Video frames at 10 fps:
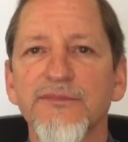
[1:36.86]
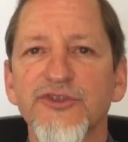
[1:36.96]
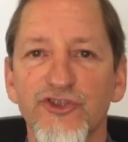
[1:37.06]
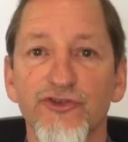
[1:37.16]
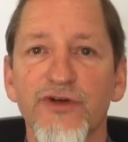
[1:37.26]

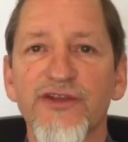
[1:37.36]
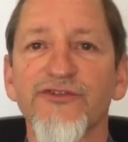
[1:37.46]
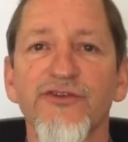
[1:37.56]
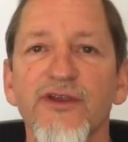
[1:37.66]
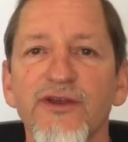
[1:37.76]

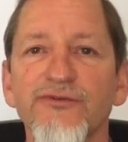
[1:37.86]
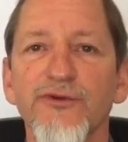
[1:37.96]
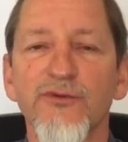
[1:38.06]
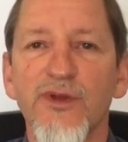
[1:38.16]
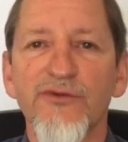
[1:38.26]
stress, if
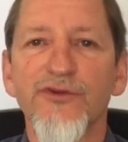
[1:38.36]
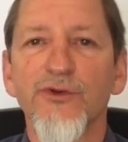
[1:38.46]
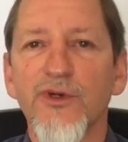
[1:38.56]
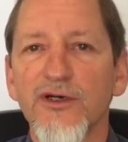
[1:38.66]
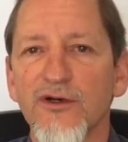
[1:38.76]

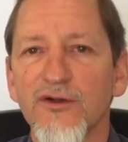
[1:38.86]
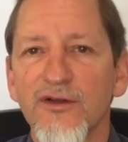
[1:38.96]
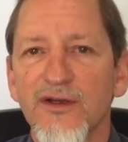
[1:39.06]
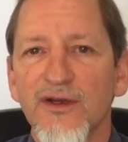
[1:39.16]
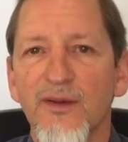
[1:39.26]
you will,
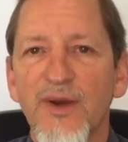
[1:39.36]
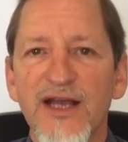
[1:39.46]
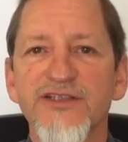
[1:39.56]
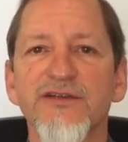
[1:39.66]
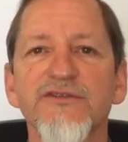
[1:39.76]

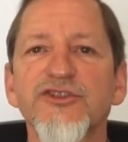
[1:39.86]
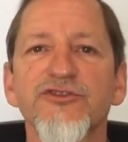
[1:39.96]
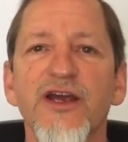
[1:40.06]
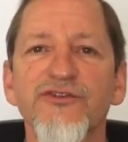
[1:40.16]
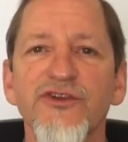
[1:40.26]
positive
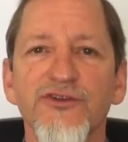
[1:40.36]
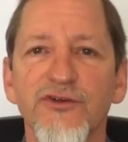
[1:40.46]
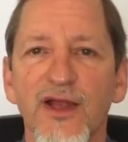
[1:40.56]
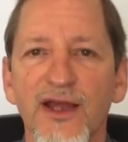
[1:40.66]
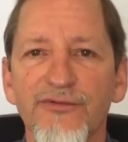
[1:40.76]
stress in
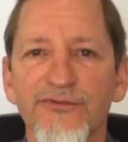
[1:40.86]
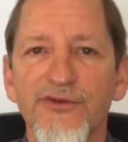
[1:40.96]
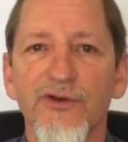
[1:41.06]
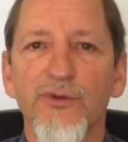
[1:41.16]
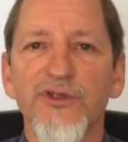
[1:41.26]
your life.
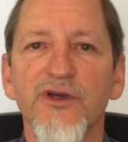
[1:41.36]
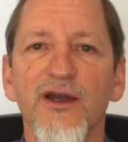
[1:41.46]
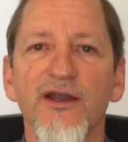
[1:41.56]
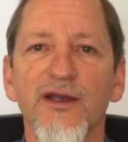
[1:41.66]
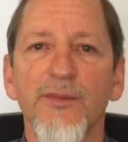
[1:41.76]
So we're
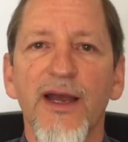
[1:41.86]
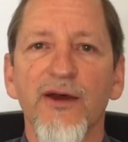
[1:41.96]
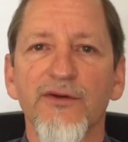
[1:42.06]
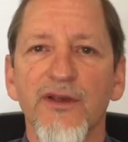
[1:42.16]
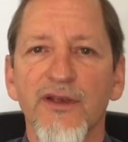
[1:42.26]
talking
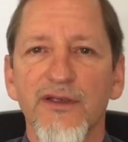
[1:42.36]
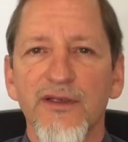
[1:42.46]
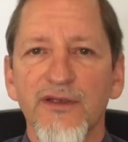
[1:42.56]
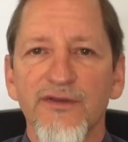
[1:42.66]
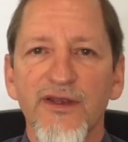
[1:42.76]
about
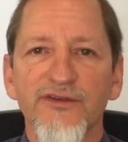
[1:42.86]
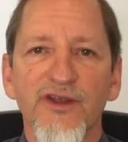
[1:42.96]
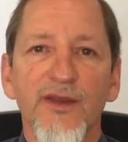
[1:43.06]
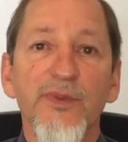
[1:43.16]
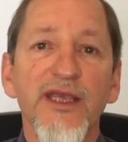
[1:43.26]
things
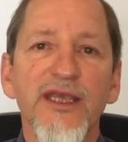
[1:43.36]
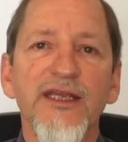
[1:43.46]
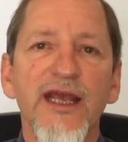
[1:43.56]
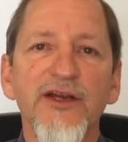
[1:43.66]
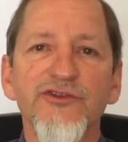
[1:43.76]
like being
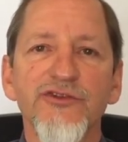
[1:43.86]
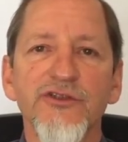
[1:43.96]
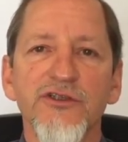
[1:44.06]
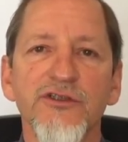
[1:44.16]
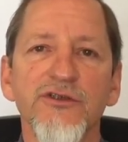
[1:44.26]
in
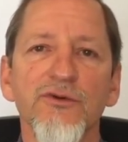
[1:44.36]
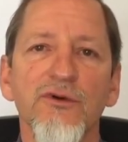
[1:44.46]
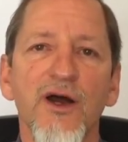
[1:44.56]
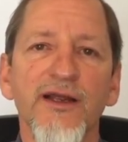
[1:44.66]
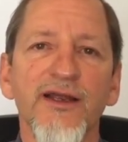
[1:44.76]
nature,
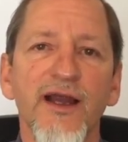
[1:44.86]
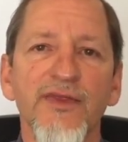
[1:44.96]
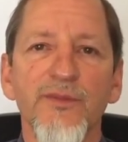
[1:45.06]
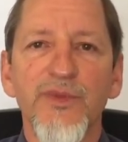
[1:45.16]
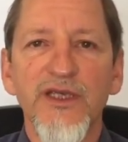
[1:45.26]
walking
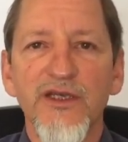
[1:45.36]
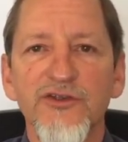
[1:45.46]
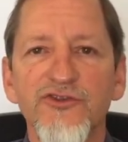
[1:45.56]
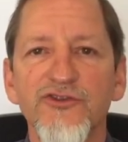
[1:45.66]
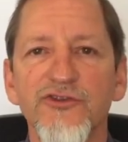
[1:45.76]
on the
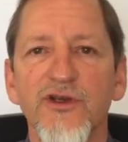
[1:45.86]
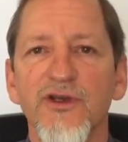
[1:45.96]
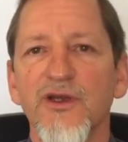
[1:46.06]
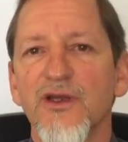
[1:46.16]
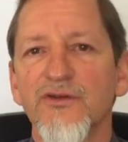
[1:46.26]
beach,
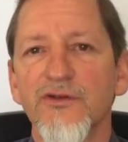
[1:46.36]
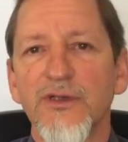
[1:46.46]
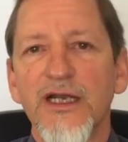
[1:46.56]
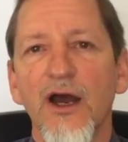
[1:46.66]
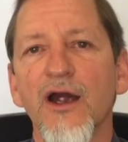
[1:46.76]

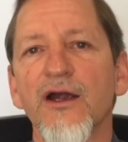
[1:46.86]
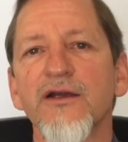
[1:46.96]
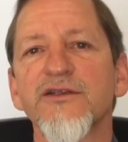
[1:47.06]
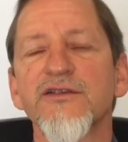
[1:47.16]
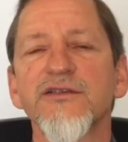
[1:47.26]
doing
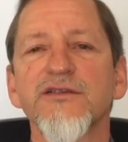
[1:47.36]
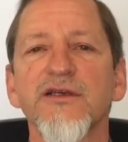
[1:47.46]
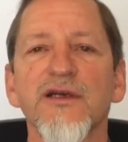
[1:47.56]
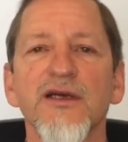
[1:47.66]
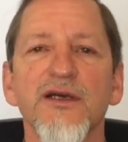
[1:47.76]
art,
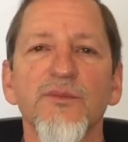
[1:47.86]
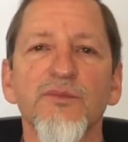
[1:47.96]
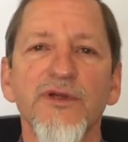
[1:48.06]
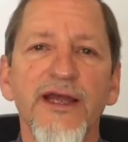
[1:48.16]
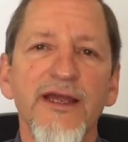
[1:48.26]

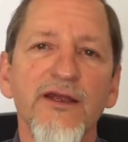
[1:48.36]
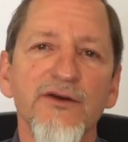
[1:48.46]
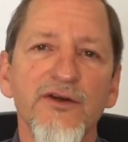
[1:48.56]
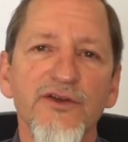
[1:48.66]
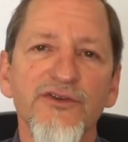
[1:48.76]
playing
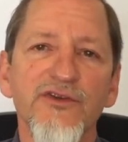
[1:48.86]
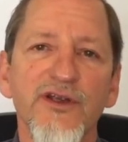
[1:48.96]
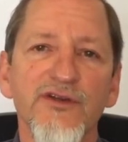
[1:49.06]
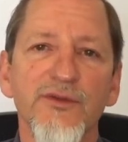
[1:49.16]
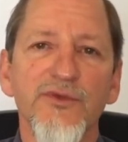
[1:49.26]
or
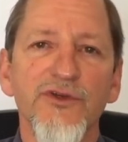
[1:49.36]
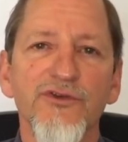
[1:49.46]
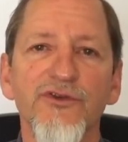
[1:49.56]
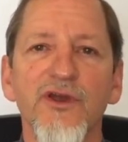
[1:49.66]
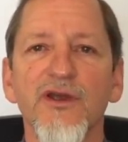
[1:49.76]
listening to
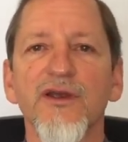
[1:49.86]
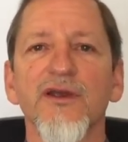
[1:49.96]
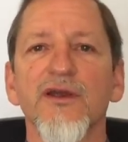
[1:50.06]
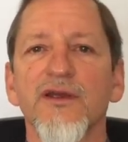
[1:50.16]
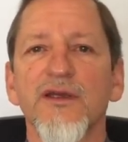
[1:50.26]
music,
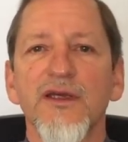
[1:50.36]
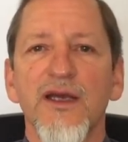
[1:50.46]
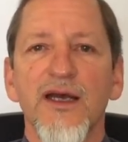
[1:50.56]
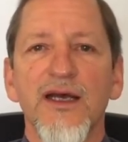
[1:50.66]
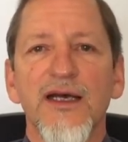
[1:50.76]

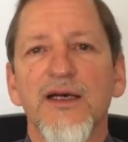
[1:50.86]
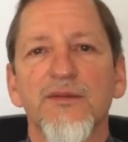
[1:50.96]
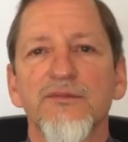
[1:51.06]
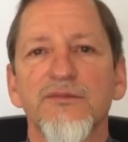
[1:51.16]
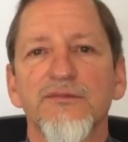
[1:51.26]

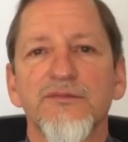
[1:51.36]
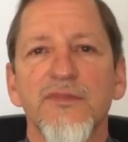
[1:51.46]
um,